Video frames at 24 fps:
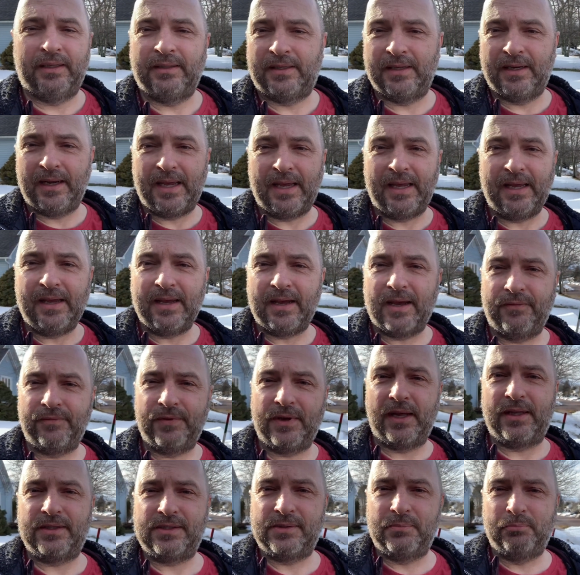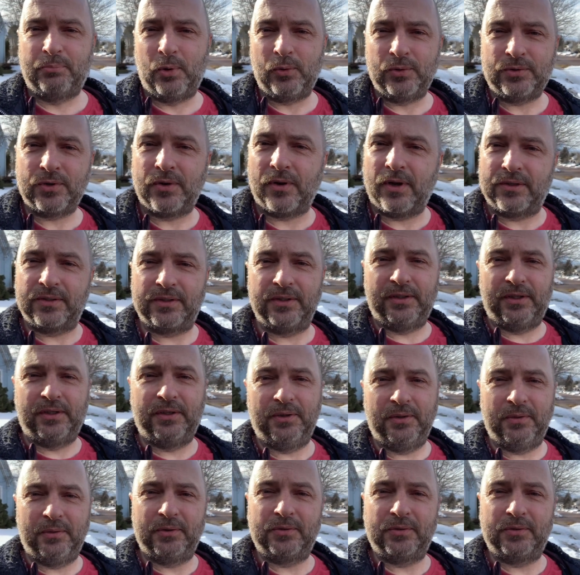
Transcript: today, I've got some post crossing to do.